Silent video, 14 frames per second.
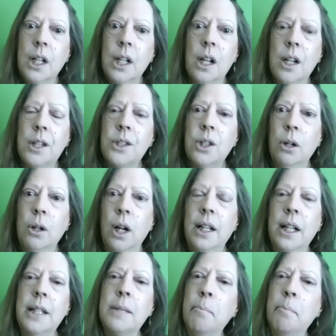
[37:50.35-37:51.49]
So
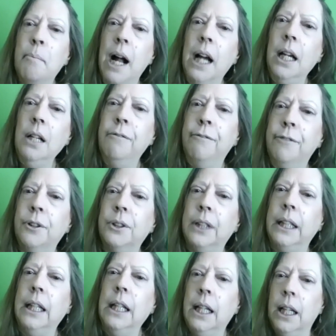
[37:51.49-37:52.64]
it's mindful
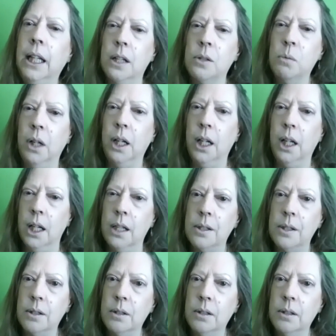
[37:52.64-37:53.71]
eating is what it is.